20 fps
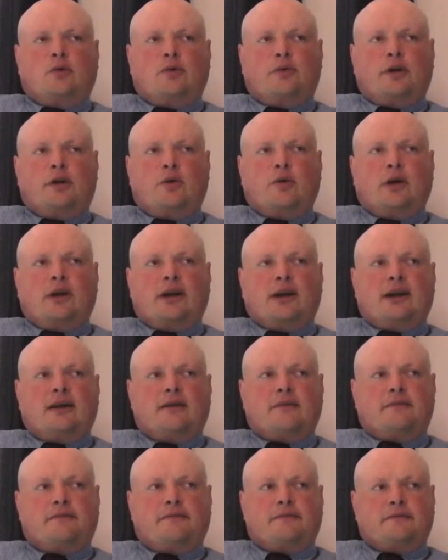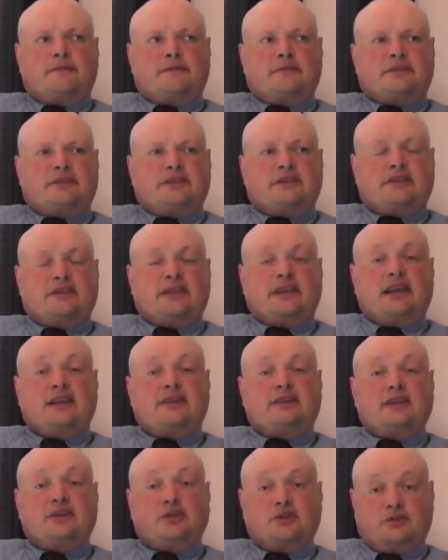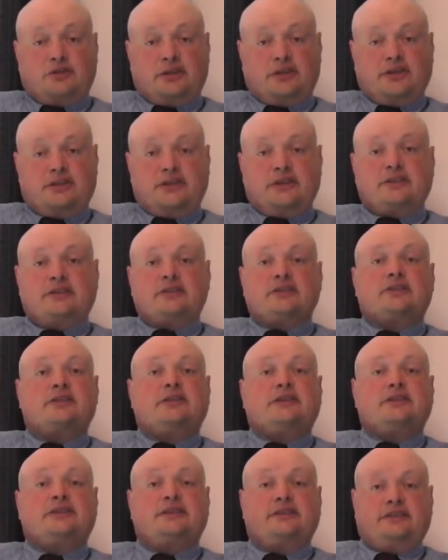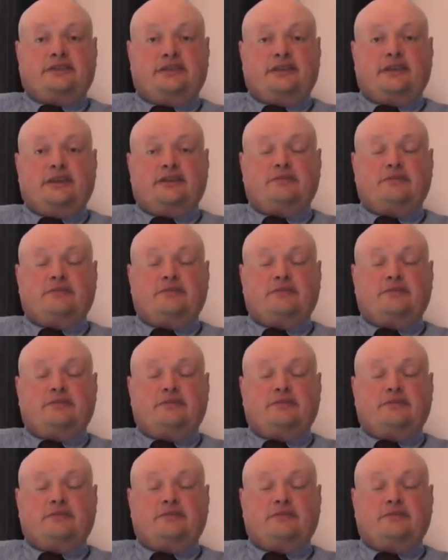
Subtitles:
Although I have seen strange things in the sky since then.